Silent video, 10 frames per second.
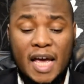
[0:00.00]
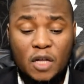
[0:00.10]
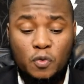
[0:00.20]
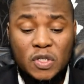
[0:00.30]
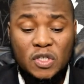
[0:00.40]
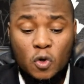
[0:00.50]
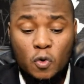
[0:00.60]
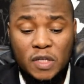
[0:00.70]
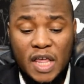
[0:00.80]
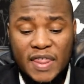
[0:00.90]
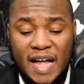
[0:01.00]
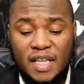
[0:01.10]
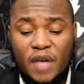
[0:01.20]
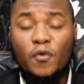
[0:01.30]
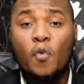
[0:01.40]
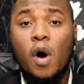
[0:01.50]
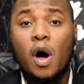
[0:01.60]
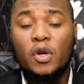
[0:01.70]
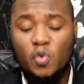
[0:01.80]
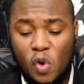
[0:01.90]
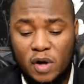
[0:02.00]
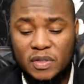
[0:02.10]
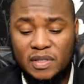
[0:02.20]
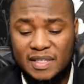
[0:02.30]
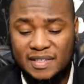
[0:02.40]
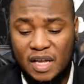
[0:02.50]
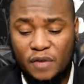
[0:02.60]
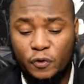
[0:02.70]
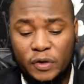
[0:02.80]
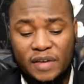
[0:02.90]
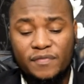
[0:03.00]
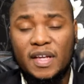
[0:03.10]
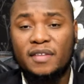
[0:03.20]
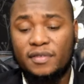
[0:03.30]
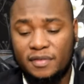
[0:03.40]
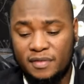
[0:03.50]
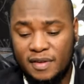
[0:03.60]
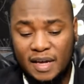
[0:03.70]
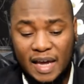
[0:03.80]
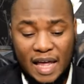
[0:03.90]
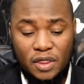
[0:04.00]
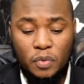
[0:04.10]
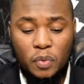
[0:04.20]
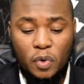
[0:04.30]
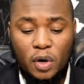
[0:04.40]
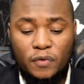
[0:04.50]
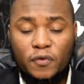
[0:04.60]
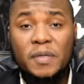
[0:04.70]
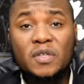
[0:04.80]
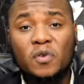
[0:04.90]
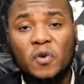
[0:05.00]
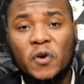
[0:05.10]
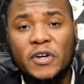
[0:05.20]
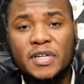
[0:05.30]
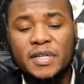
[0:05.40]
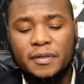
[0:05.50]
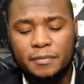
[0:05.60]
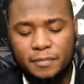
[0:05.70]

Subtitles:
It was noted that if one wants to seek forgiveness and the reward from his Lord,